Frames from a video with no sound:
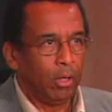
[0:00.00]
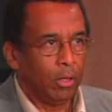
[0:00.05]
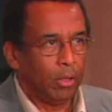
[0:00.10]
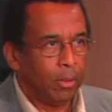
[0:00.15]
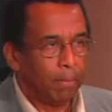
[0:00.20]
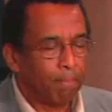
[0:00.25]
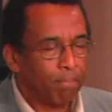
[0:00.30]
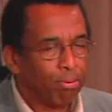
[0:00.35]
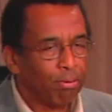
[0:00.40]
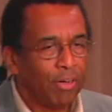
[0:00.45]
the
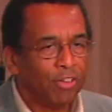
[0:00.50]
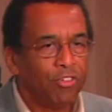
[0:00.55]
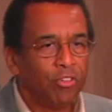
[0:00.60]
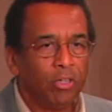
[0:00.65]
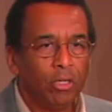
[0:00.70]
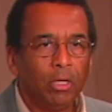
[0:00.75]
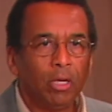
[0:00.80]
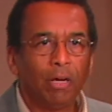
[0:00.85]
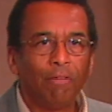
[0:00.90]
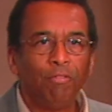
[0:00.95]

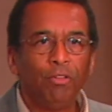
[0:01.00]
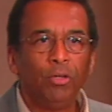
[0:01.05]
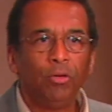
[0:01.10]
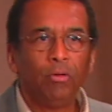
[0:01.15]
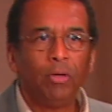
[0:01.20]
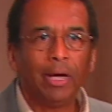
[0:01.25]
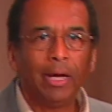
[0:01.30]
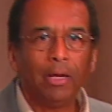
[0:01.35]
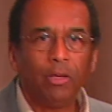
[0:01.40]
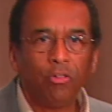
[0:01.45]
President of the
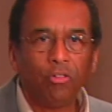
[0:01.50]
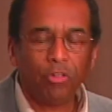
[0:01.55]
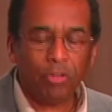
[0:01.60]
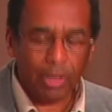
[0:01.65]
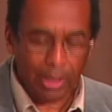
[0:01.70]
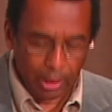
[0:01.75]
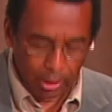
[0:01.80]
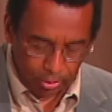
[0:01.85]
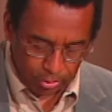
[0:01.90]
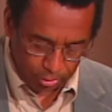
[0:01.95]
United
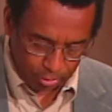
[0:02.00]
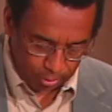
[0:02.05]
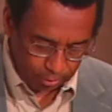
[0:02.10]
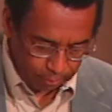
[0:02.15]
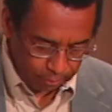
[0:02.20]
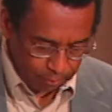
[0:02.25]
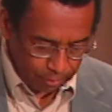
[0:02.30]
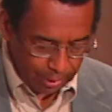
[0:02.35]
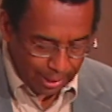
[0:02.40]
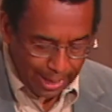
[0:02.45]
States
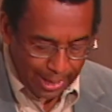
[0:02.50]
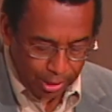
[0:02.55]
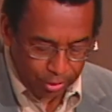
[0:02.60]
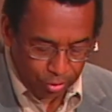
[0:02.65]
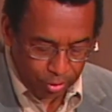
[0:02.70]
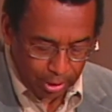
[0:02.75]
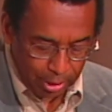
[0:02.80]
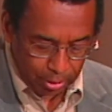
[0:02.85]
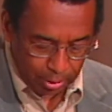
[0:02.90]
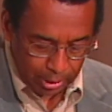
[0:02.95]
as
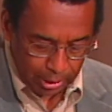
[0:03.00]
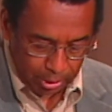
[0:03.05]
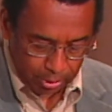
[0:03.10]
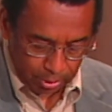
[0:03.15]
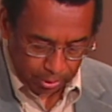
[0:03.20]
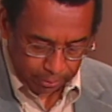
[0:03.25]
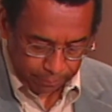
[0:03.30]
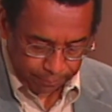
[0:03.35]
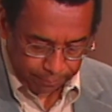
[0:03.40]
their leader,